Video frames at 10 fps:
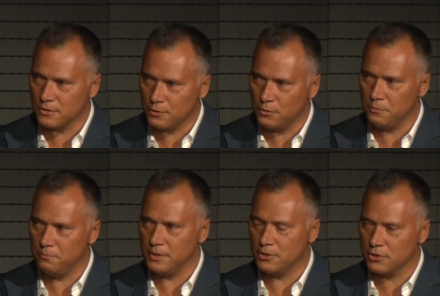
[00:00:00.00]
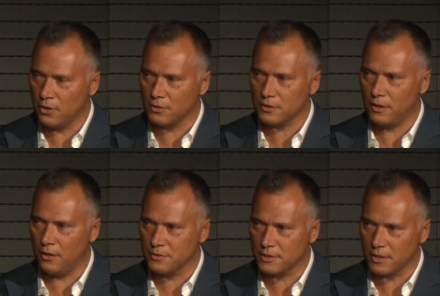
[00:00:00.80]
could be shot
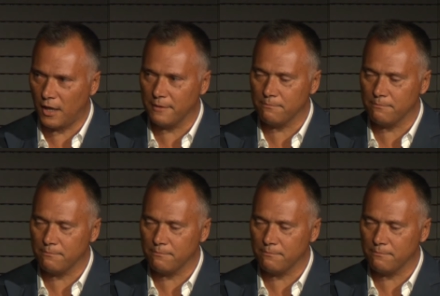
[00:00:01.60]
on sight.